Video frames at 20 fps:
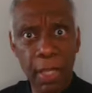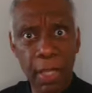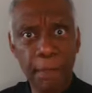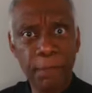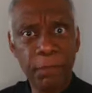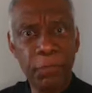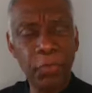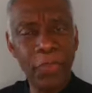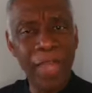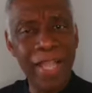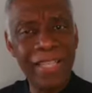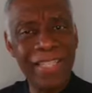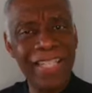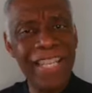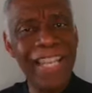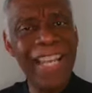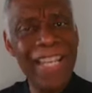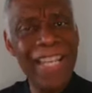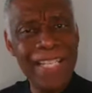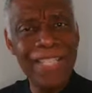So that's an
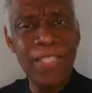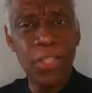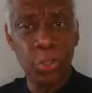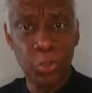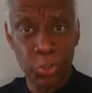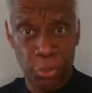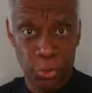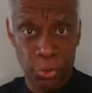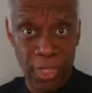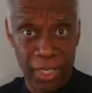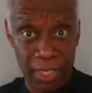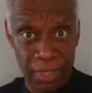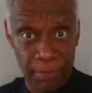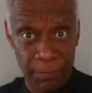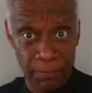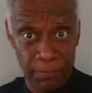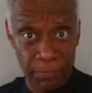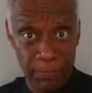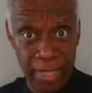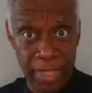insult to him.
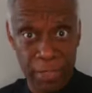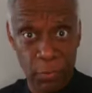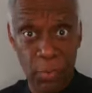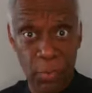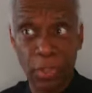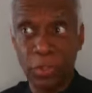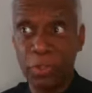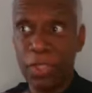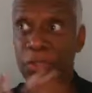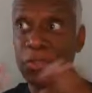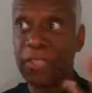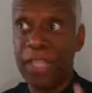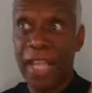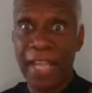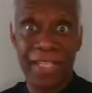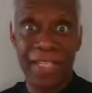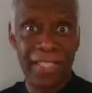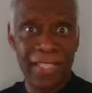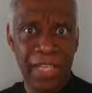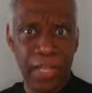Like we don't
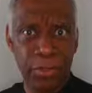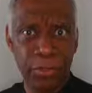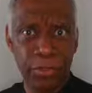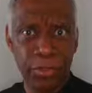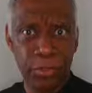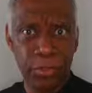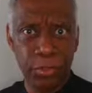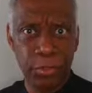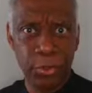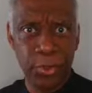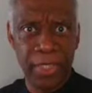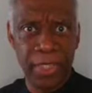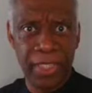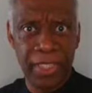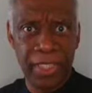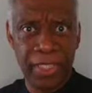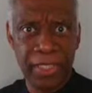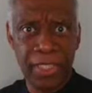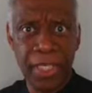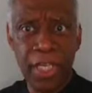understand his character and who he
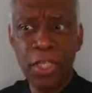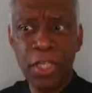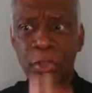is.